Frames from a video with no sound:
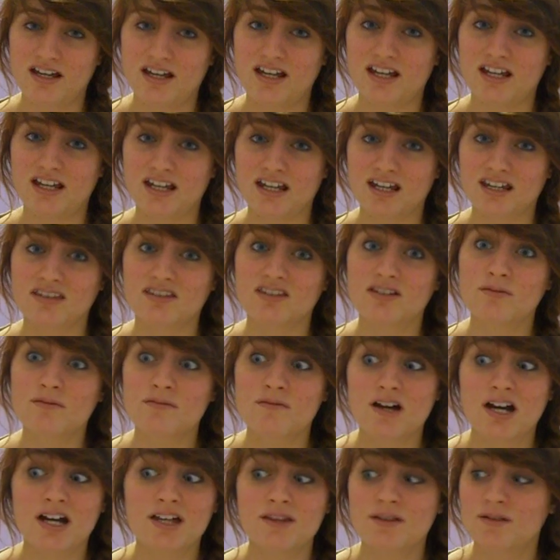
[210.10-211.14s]
And the,
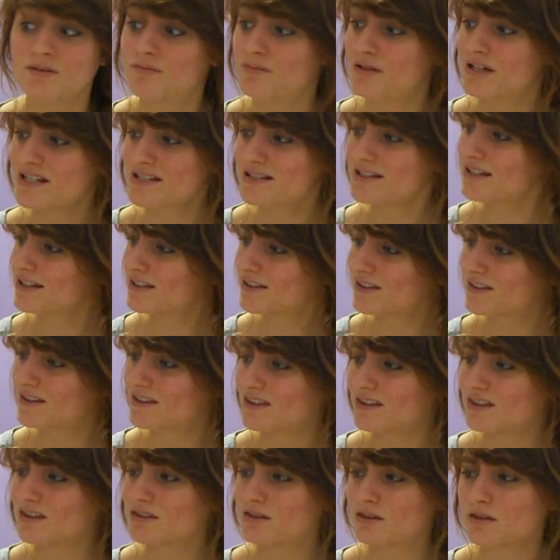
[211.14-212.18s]
the basics,
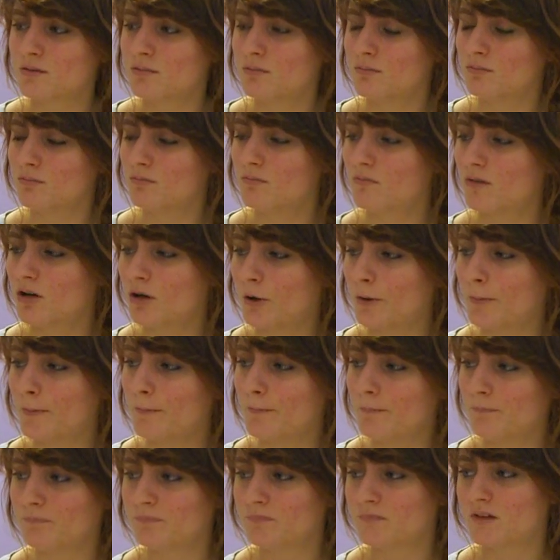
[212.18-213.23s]
the um,